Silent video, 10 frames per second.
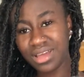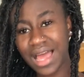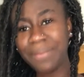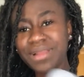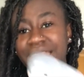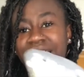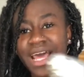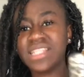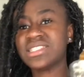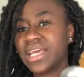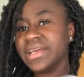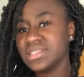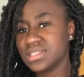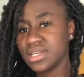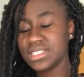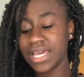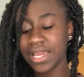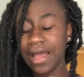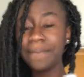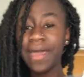I'm glad I got a 6. It's like,
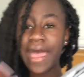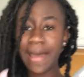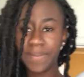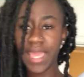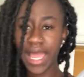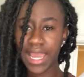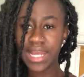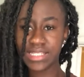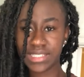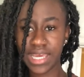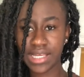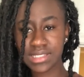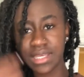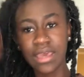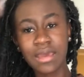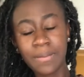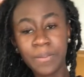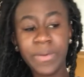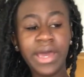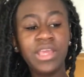I'm happy I got a 6,
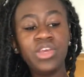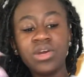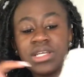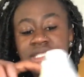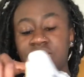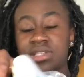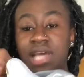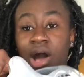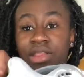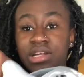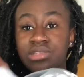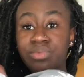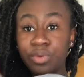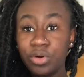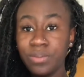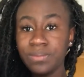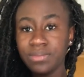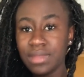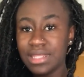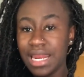but you could still tell there's room
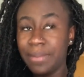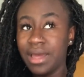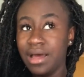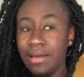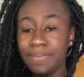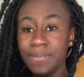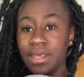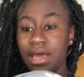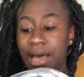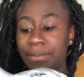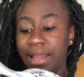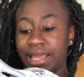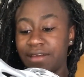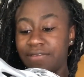that I'm like a